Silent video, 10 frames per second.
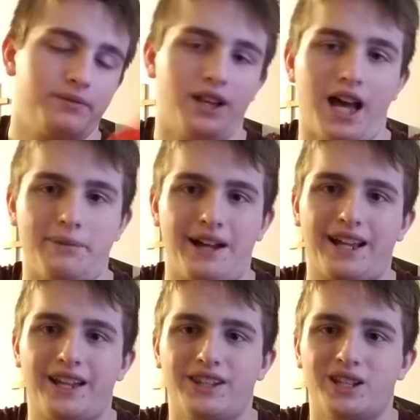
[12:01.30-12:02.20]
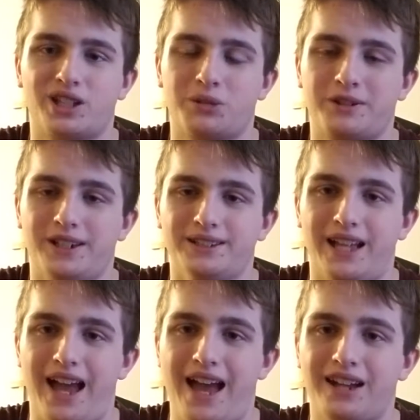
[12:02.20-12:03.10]
I got this good because
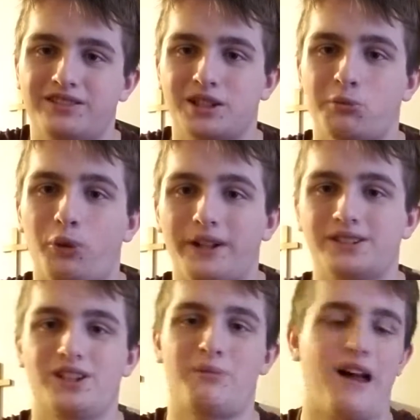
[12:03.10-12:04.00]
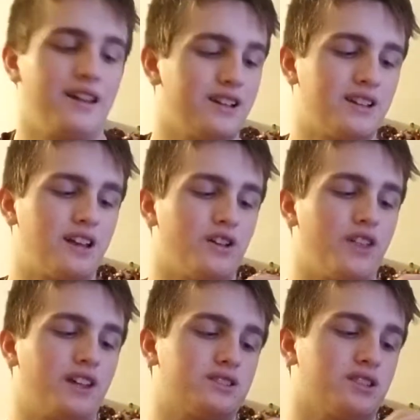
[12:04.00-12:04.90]
I had some points on my Nintendo
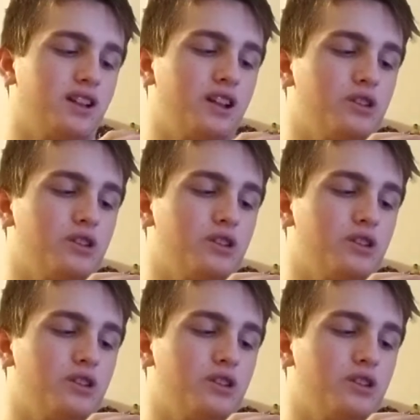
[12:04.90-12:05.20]
things, and it